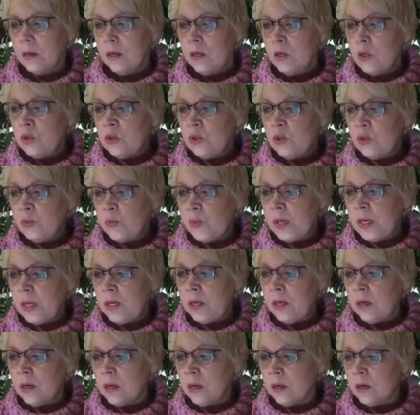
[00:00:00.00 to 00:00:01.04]
You
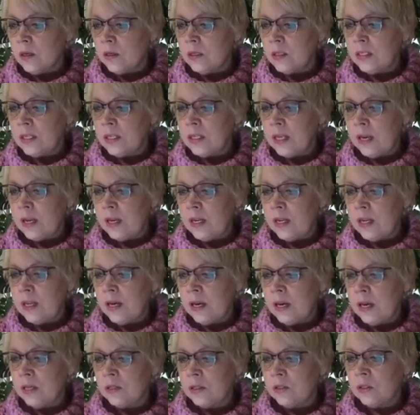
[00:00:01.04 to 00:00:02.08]
spin yarn, Sadie.
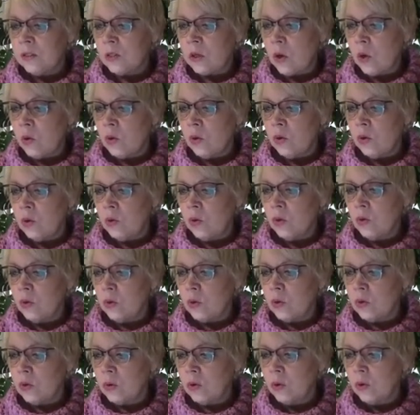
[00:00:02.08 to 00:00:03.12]
That is so
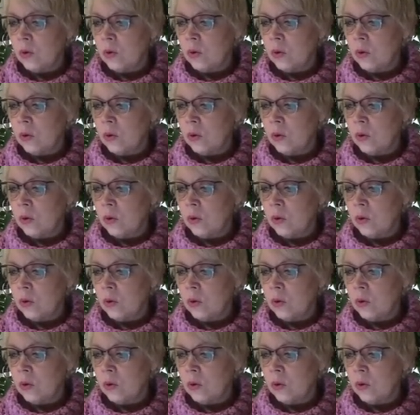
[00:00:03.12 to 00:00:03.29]
cool.